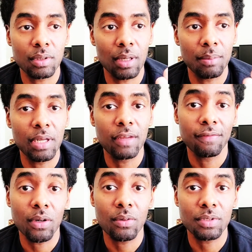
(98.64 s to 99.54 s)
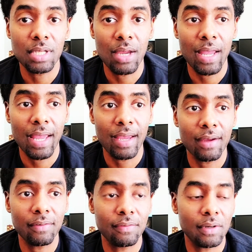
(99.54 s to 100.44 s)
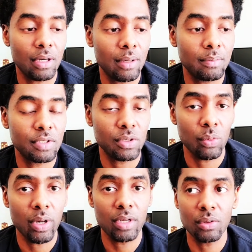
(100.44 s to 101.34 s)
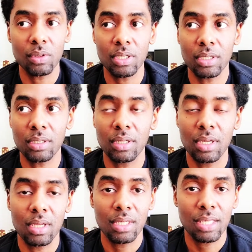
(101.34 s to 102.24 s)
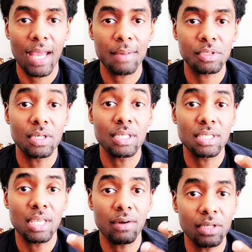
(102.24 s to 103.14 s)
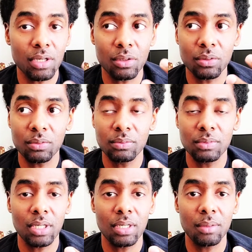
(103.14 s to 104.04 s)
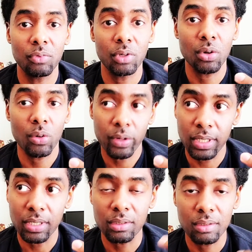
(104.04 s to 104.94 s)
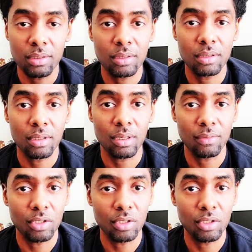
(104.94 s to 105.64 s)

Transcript: many phones now have to where you can capture a stereo recording of